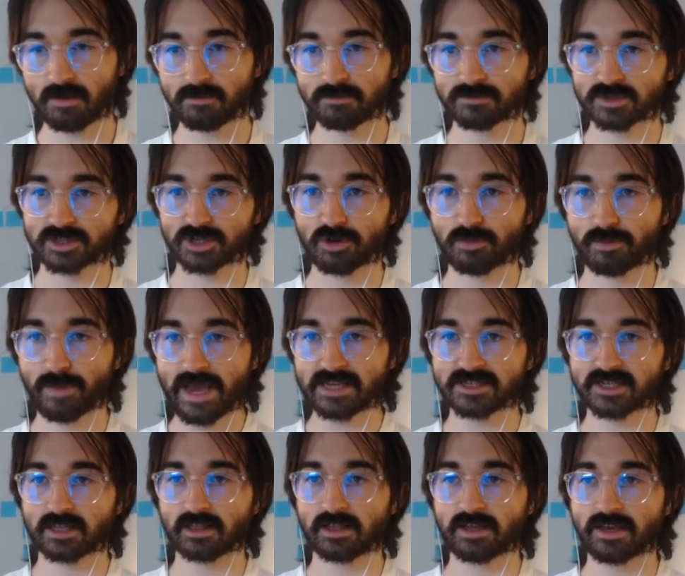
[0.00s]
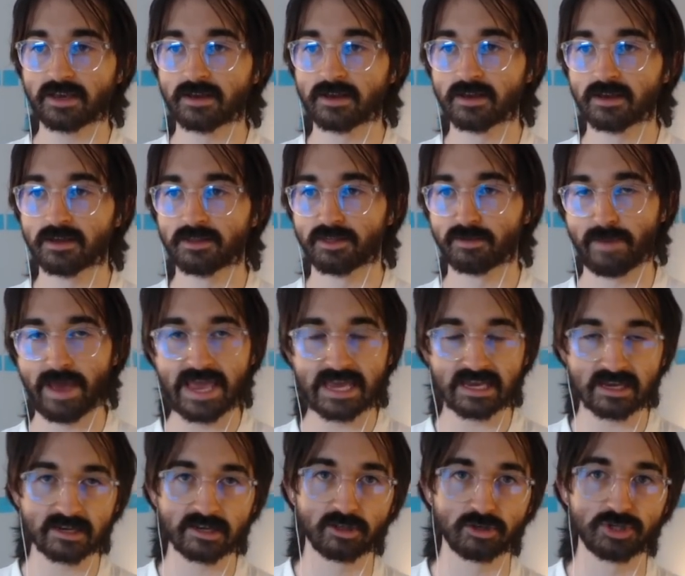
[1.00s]
So basically, the main
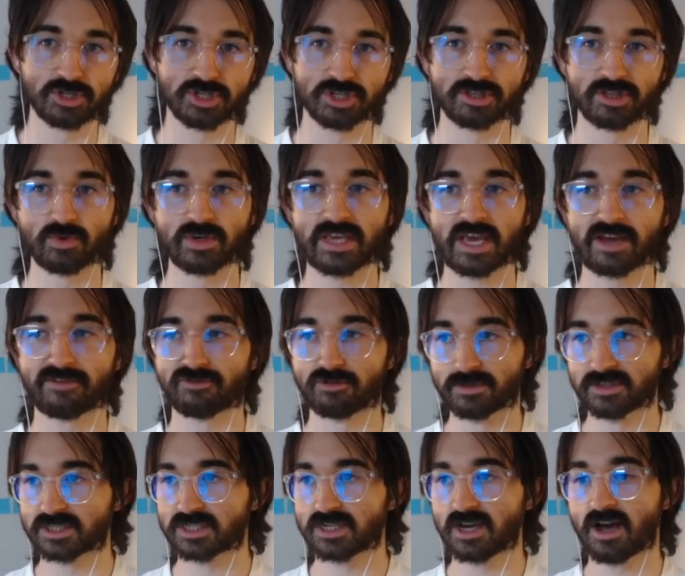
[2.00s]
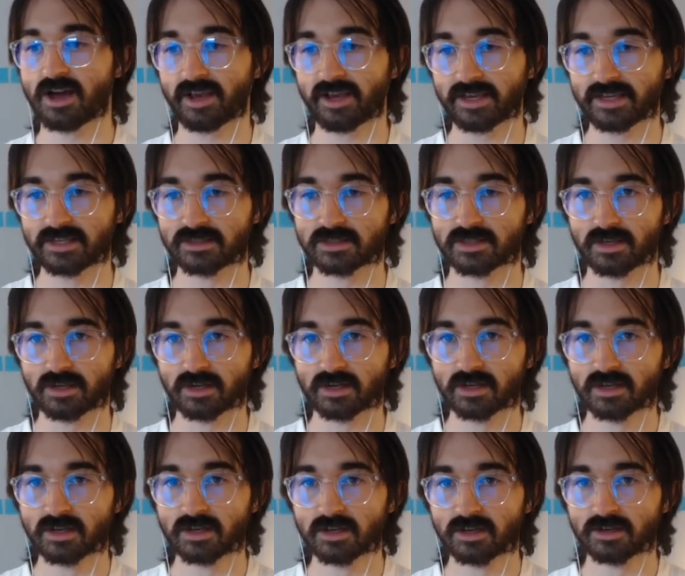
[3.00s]
conclusion that we get from this data is that
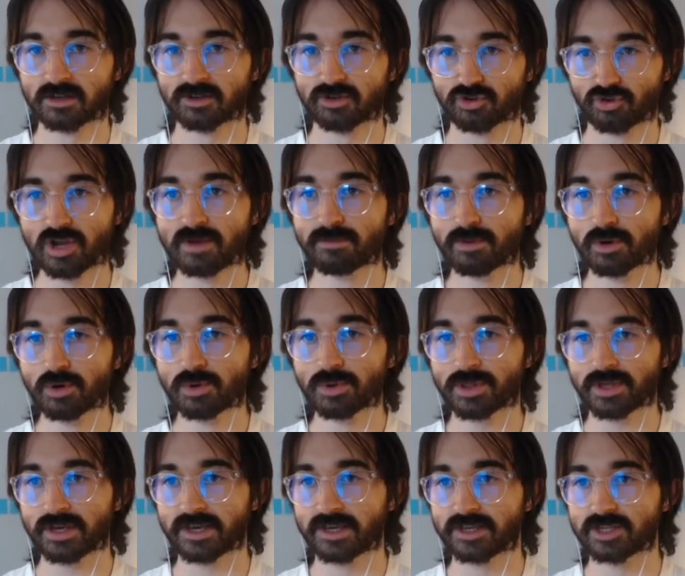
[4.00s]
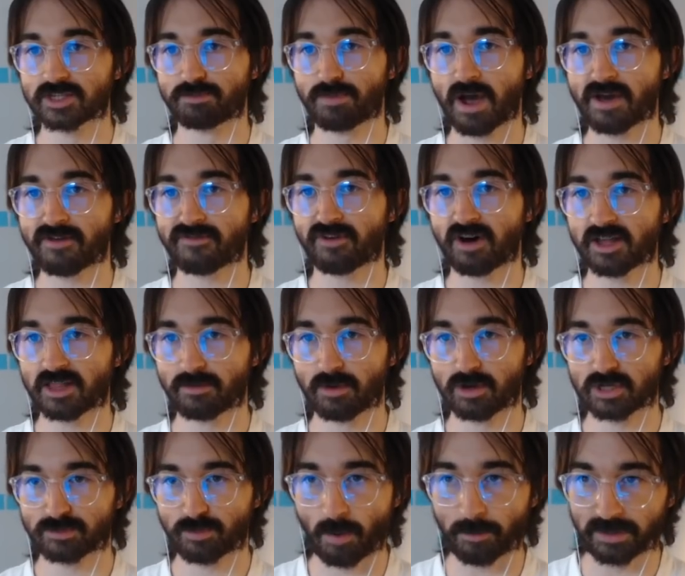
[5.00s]
Dreambooth is by far the
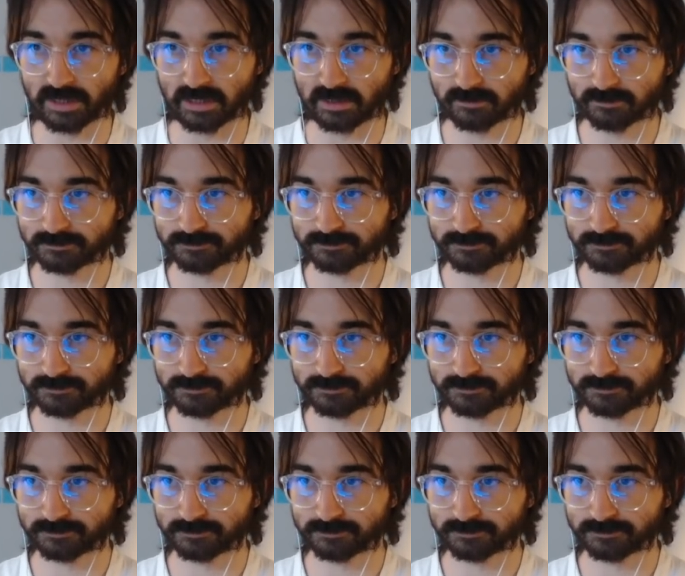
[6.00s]
most popular.